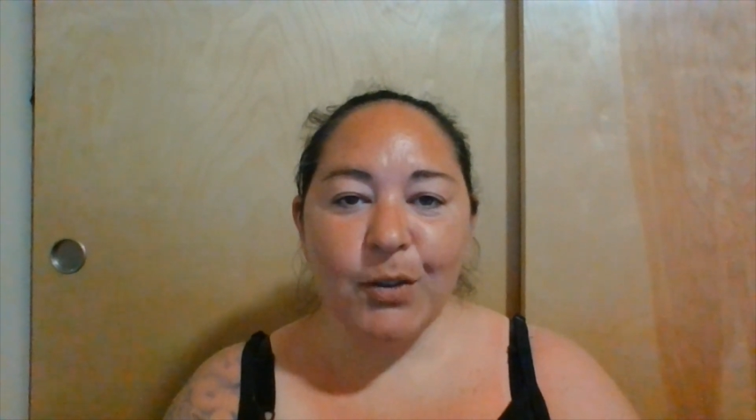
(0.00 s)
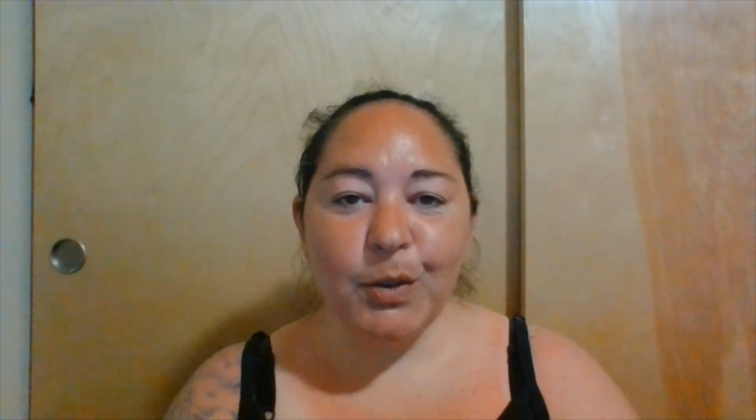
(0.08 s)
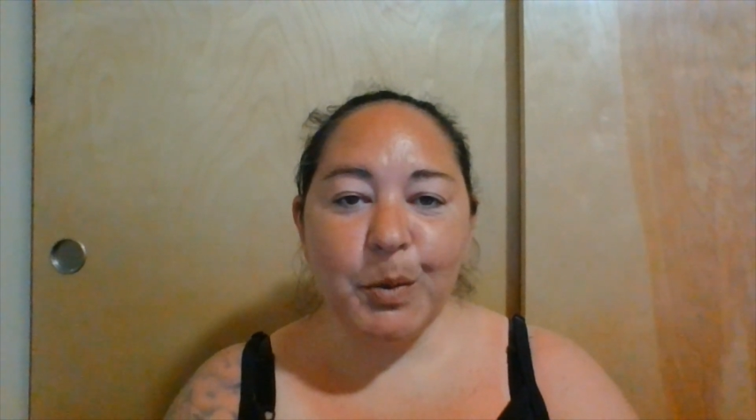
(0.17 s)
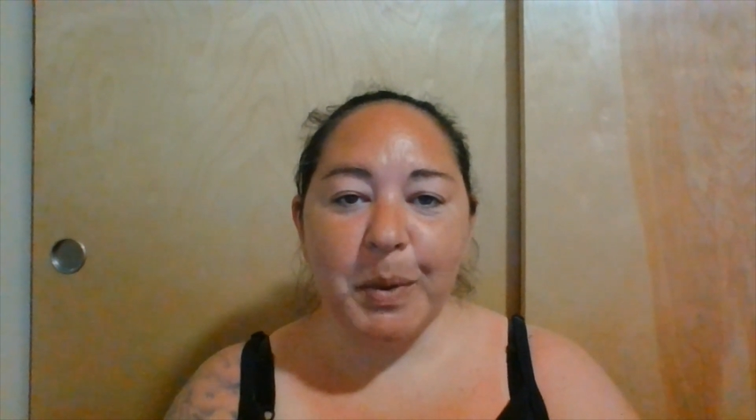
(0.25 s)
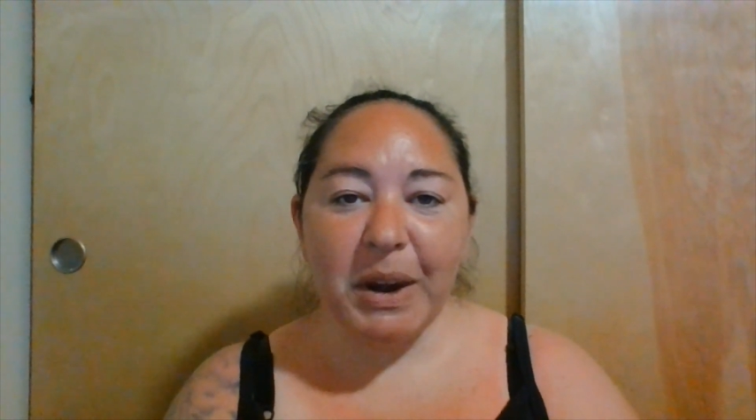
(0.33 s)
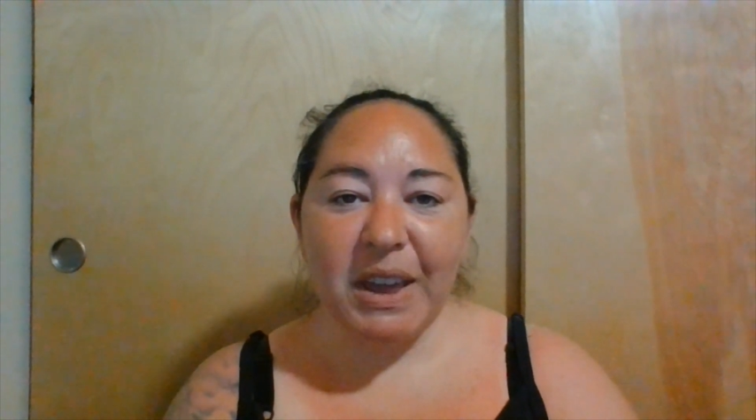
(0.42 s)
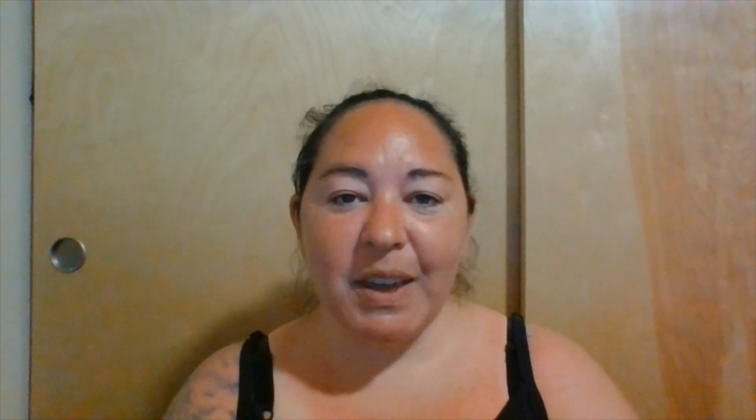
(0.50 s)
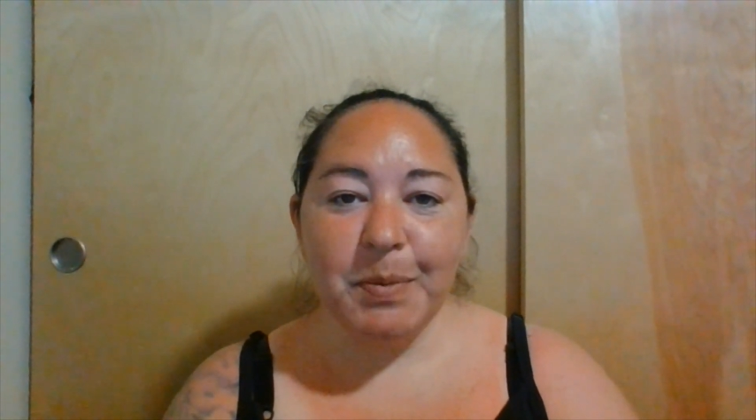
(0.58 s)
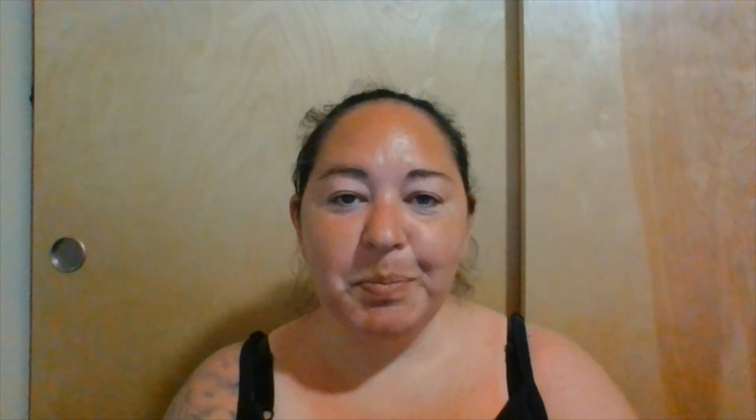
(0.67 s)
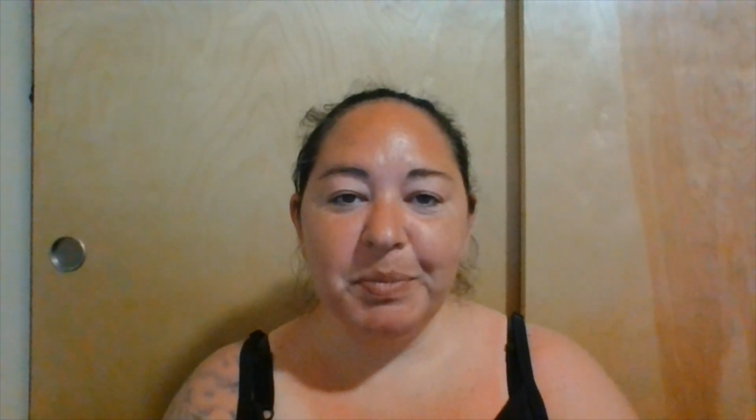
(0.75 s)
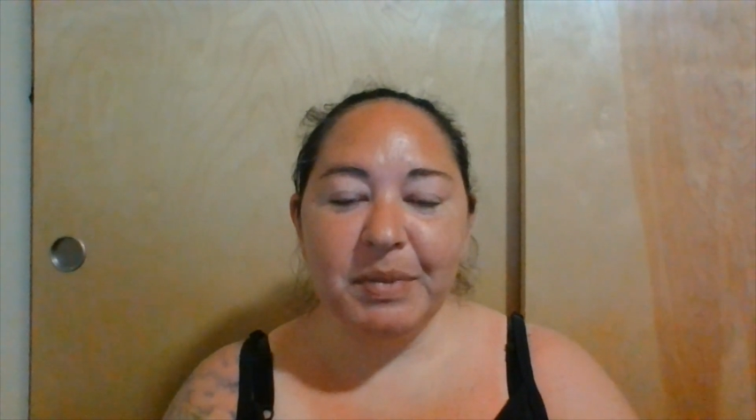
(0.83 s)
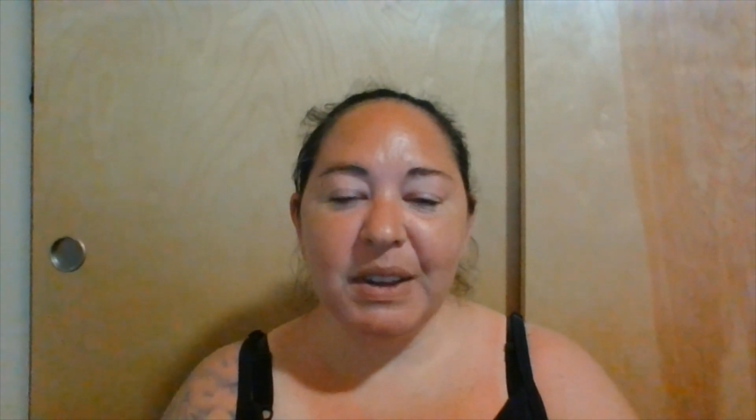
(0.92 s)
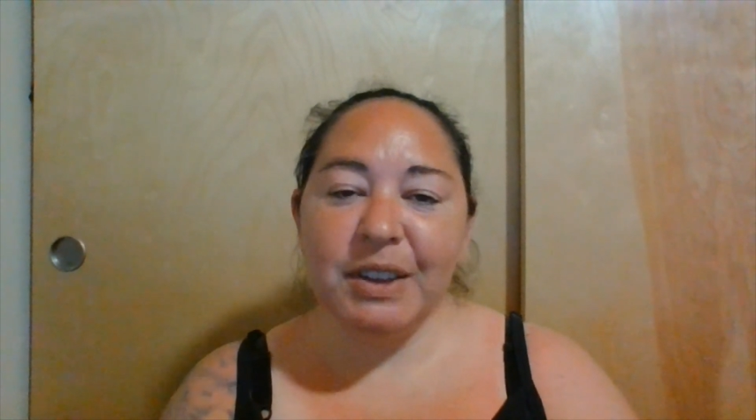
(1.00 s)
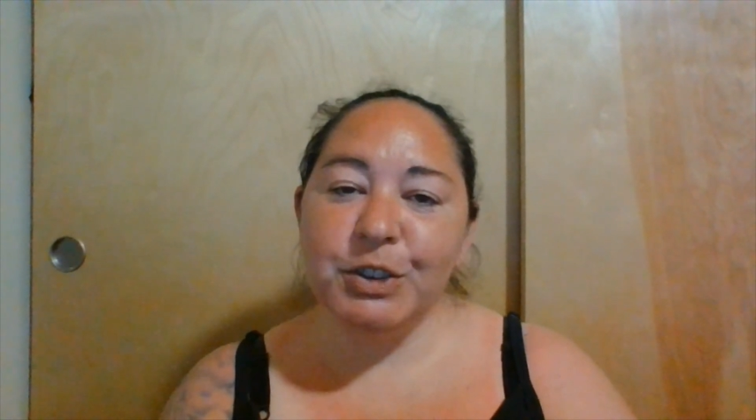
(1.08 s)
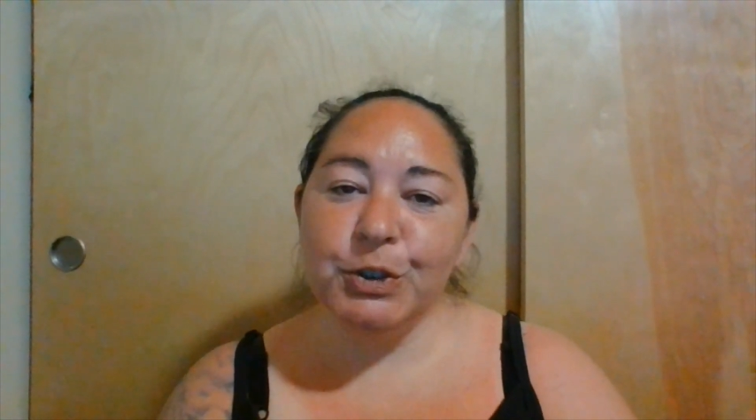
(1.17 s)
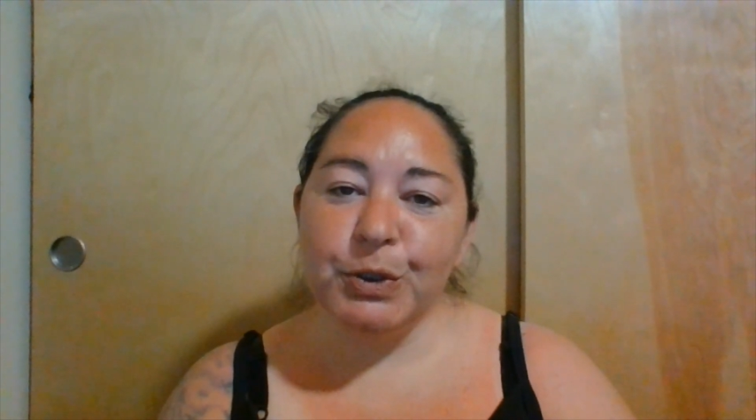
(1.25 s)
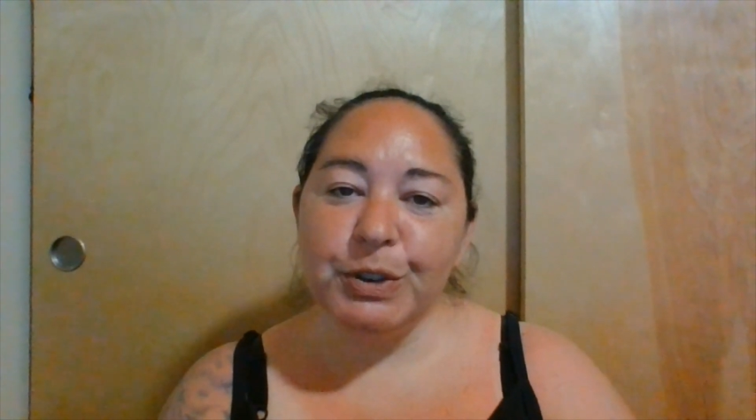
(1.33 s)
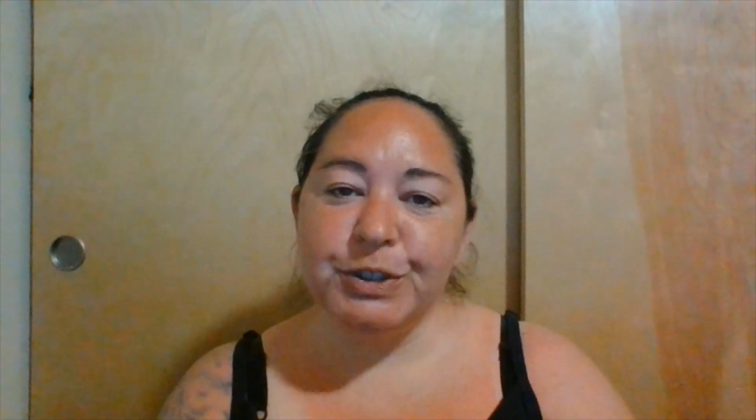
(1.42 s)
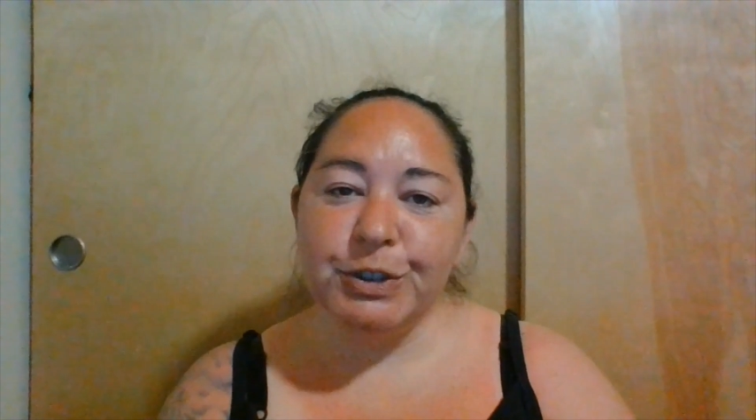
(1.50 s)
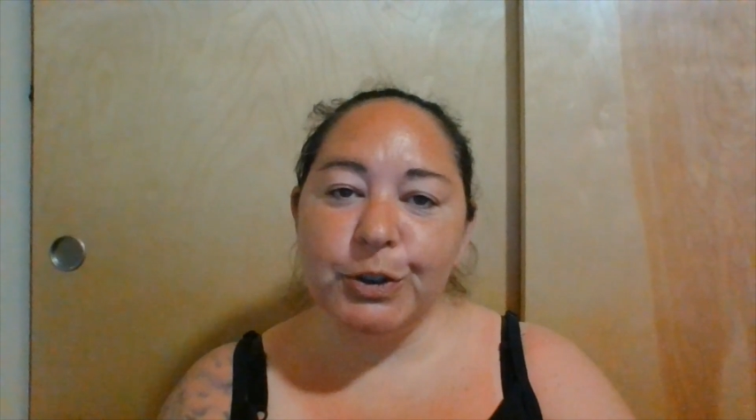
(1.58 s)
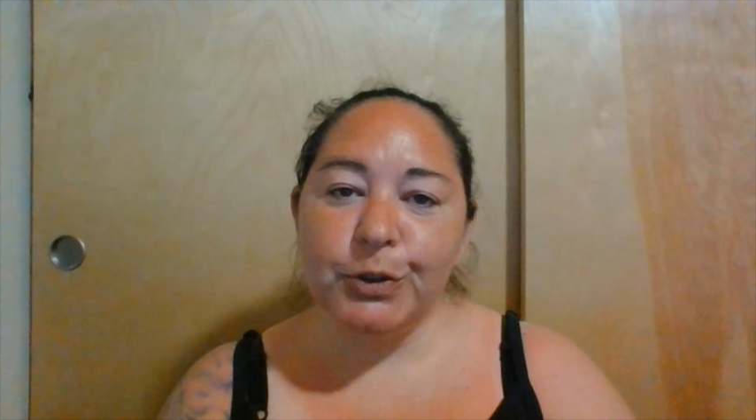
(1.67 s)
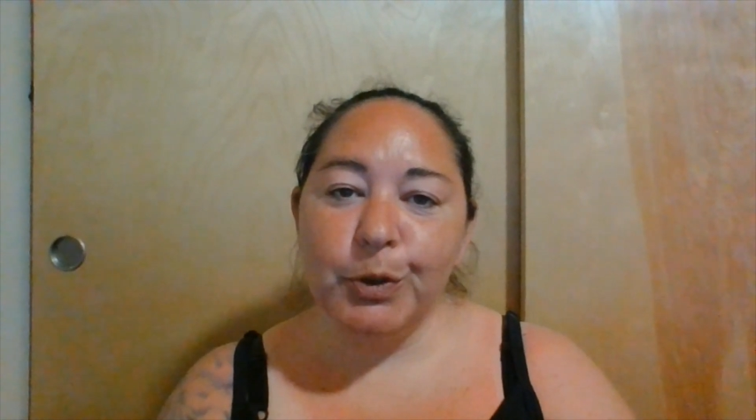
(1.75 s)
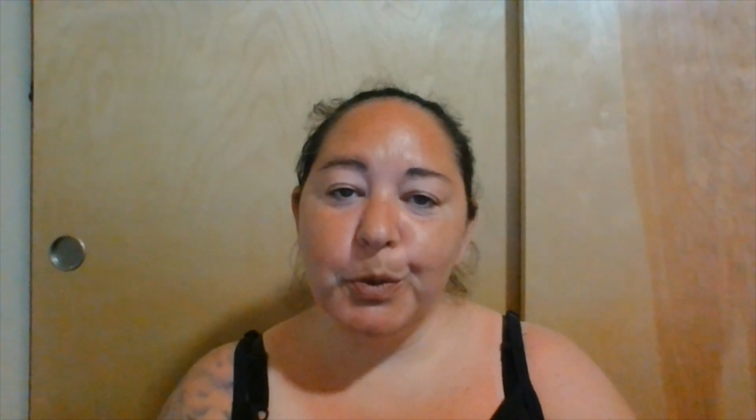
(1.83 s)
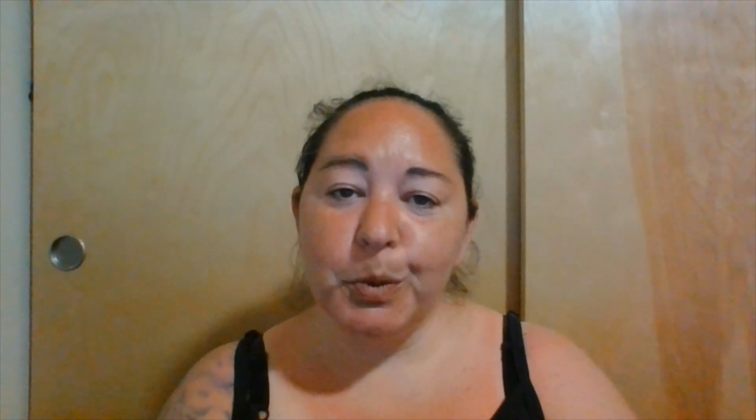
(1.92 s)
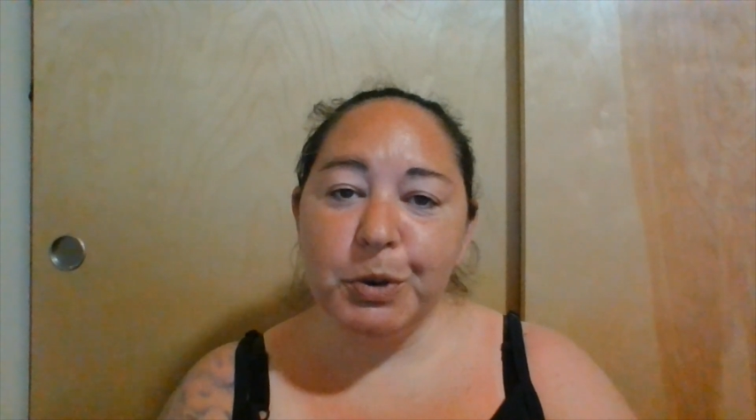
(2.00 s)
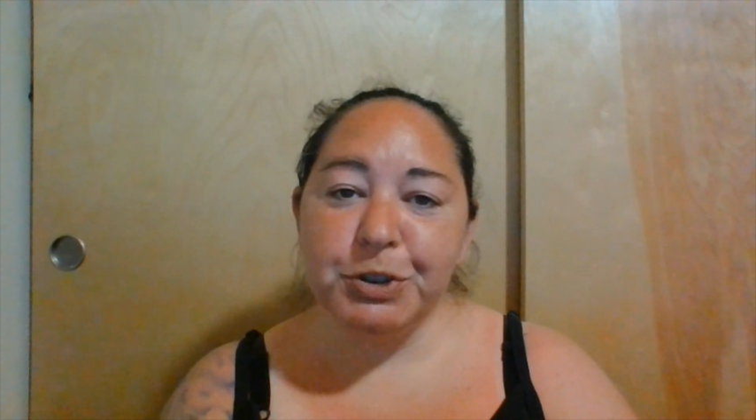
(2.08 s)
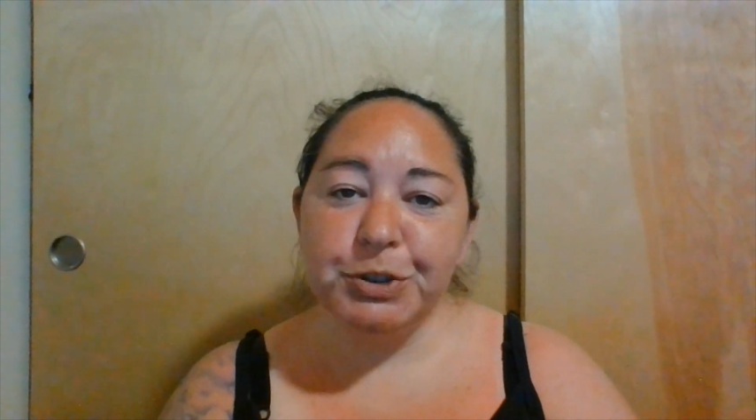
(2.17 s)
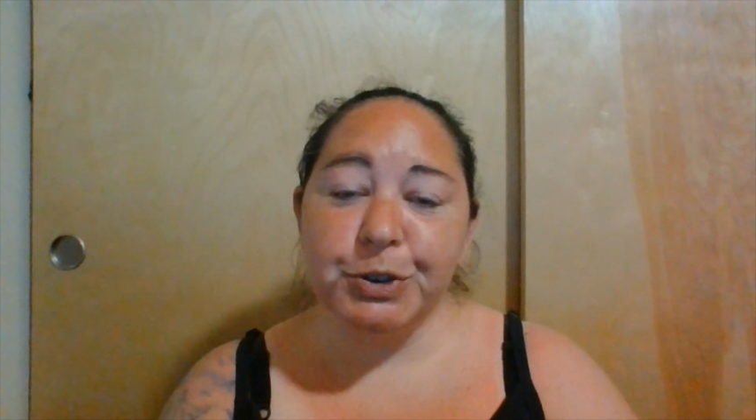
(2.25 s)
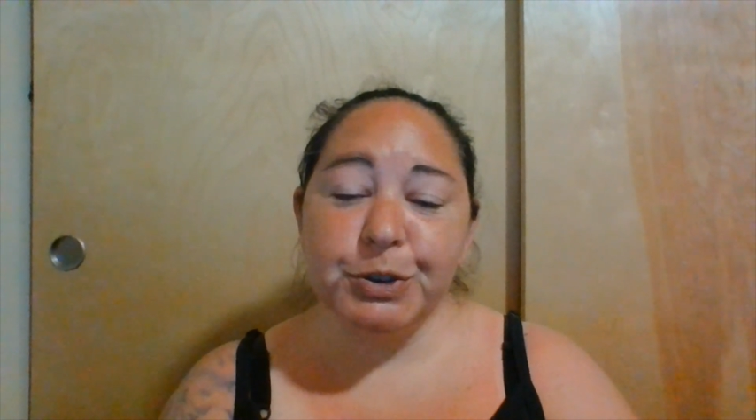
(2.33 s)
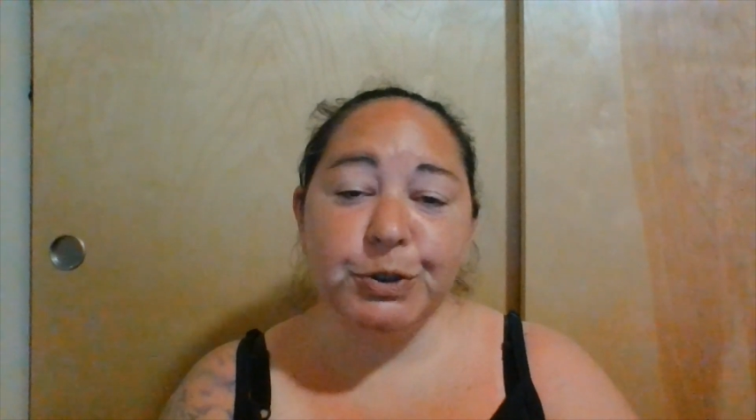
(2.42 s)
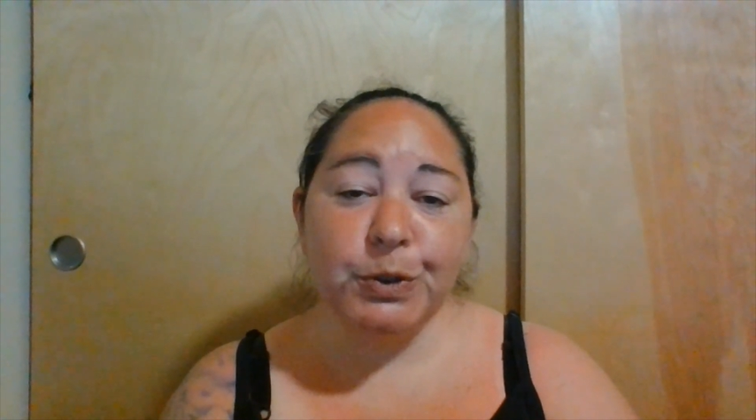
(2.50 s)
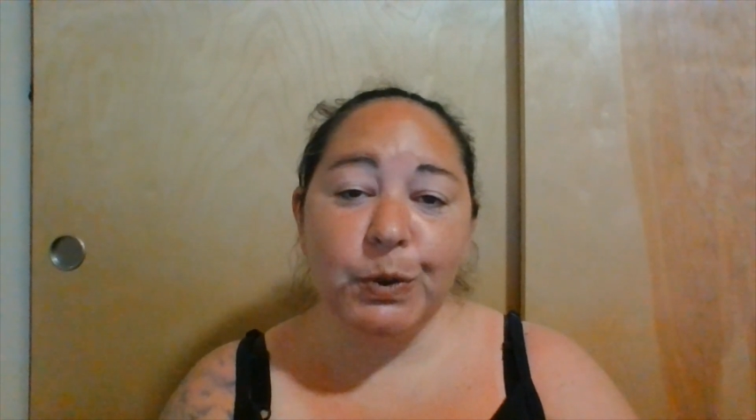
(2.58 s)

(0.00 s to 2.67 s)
Everybody, it's Crystal from Crystal's